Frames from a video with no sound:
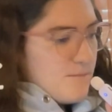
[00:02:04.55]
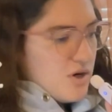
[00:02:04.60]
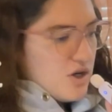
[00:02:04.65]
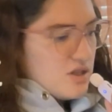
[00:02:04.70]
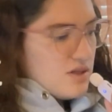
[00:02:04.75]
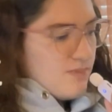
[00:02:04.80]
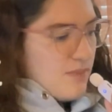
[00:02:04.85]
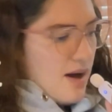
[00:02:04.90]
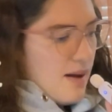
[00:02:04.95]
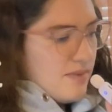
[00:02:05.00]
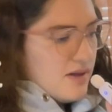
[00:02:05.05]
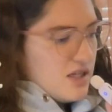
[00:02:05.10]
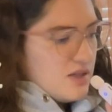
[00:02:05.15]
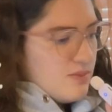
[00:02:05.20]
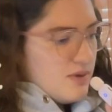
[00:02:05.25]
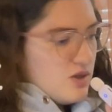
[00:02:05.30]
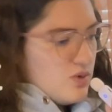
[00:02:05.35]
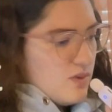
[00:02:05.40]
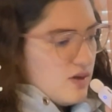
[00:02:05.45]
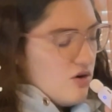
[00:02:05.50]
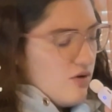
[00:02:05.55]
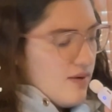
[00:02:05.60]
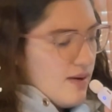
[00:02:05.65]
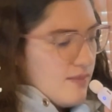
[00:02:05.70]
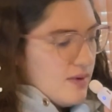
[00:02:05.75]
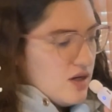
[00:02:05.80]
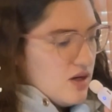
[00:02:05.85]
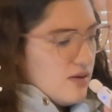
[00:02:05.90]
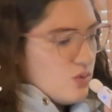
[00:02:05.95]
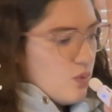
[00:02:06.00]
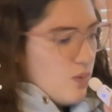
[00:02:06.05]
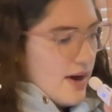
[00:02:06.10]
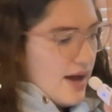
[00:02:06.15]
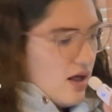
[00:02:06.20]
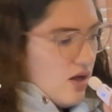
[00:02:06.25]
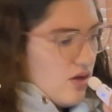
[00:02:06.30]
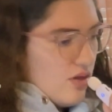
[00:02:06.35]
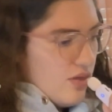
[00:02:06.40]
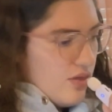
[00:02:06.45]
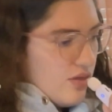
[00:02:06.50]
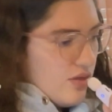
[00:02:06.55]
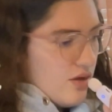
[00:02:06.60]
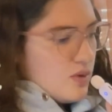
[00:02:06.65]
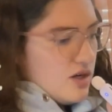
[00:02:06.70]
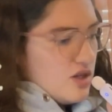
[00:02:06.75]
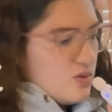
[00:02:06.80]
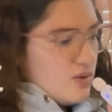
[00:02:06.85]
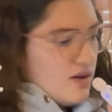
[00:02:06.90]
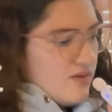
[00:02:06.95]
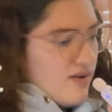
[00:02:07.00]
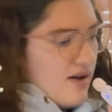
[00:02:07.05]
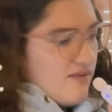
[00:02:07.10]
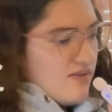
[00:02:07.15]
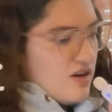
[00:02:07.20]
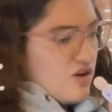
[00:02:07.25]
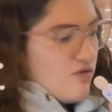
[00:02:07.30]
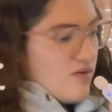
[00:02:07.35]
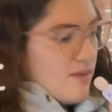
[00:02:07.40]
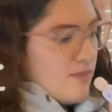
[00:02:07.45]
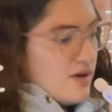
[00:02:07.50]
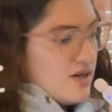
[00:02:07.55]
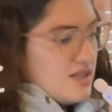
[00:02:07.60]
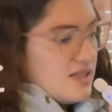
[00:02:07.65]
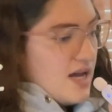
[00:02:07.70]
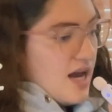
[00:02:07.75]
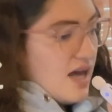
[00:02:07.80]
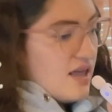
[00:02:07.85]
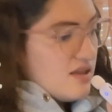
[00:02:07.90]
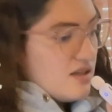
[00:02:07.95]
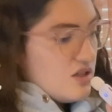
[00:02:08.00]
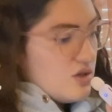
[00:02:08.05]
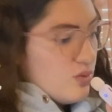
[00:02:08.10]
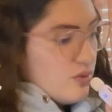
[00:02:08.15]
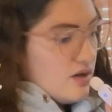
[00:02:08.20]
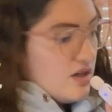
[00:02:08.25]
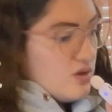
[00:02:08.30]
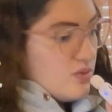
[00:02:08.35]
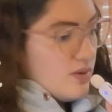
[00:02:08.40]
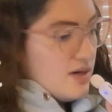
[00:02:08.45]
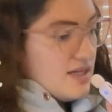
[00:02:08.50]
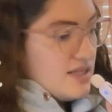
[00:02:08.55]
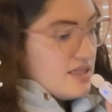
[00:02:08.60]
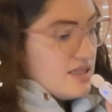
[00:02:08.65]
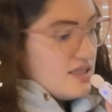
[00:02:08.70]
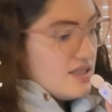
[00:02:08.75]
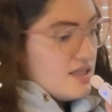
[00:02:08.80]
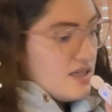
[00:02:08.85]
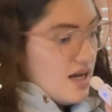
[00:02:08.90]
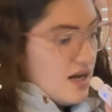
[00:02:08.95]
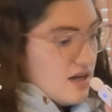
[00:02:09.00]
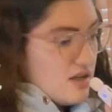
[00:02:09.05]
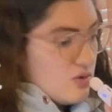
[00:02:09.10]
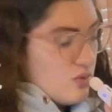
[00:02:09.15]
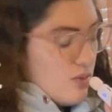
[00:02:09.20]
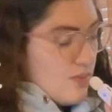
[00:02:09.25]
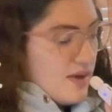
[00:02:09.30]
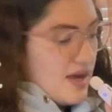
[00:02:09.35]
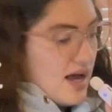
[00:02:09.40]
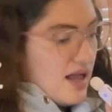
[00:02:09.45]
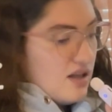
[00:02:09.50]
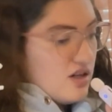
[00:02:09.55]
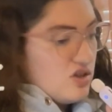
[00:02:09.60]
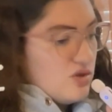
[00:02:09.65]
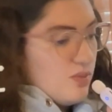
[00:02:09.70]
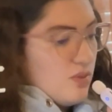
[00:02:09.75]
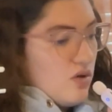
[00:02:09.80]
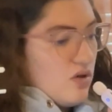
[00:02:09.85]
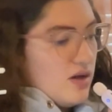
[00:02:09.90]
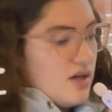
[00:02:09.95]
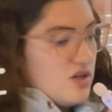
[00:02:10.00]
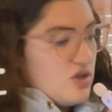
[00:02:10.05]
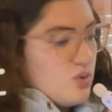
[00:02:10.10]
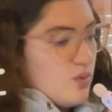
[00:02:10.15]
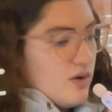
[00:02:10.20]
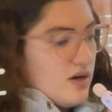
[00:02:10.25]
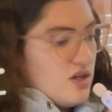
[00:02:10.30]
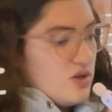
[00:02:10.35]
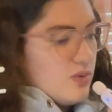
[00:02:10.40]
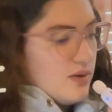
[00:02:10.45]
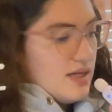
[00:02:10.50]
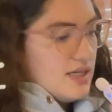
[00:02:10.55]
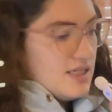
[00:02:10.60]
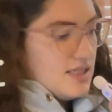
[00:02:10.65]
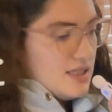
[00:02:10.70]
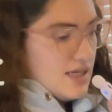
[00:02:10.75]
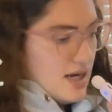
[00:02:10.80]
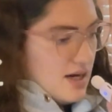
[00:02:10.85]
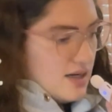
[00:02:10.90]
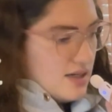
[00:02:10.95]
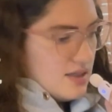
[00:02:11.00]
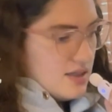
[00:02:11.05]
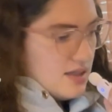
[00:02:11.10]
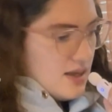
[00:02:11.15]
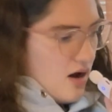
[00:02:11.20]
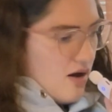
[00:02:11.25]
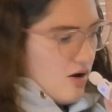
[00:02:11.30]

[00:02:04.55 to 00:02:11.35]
Books published between November 12th, 2025 and November 10th, 2026 will be eligible in 2026.